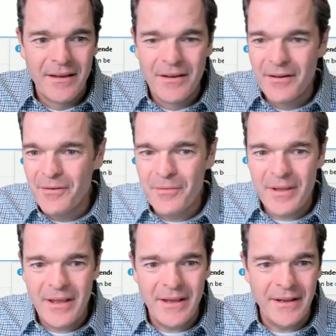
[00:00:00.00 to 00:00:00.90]

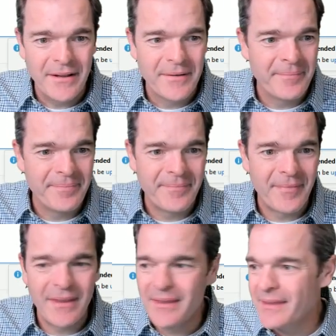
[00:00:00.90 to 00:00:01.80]
Okay,
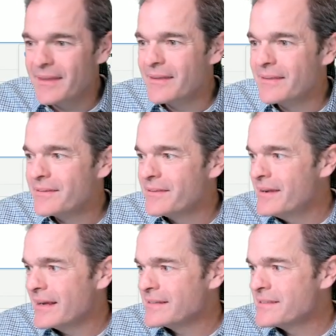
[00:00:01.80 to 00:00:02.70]
so the
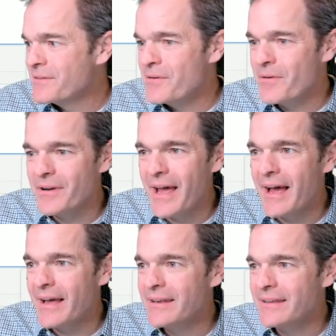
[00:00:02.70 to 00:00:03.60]
next thing we want to
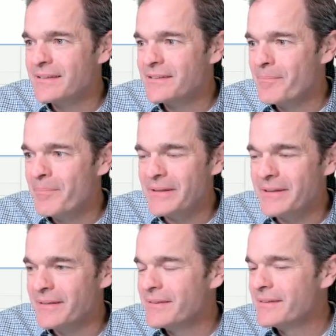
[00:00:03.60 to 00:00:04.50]
add is some buttons.